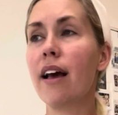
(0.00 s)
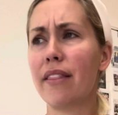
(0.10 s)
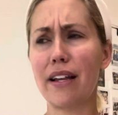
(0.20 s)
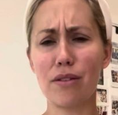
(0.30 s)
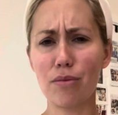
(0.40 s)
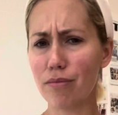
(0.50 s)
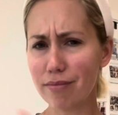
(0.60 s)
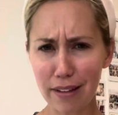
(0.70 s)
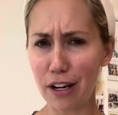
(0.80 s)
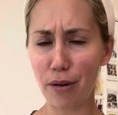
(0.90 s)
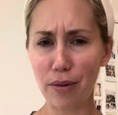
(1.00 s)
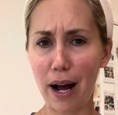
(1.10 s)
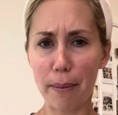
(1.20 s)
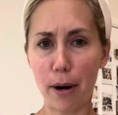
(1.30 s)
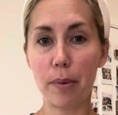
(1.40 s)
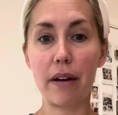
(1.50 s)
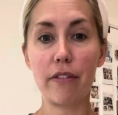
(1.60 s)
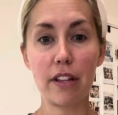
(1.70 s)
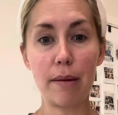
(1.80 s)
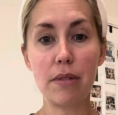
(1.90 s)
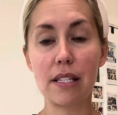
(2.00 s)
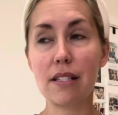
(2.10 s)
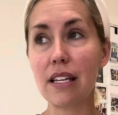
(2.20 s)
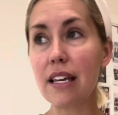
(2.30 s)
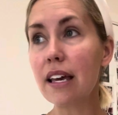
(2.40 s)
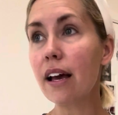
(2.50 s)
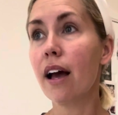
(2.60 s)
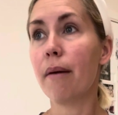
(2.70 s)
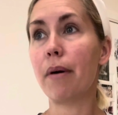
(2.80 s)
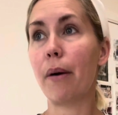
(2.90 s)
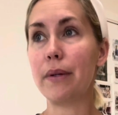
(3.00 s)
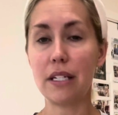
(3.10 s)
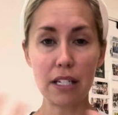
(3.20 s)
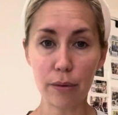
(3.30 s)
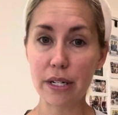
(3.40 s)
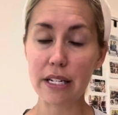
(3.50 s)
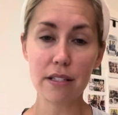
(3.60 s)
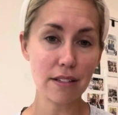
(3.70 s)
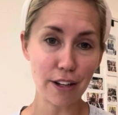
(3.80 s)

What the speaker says: That is not appropriate for them to see, but we did tell Reese,